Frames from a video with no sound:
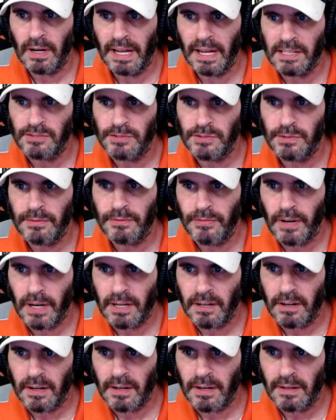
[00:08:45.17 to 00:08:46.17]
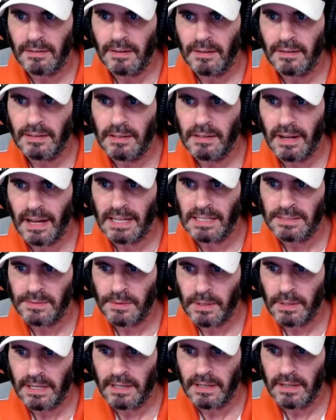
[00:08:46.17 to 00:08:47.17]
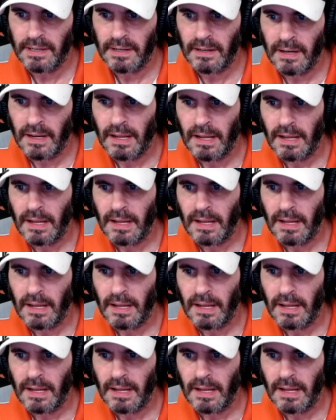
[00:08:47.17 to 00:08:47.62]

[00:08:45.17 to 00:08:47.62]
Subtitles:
Andrew Fricker. You guys were here.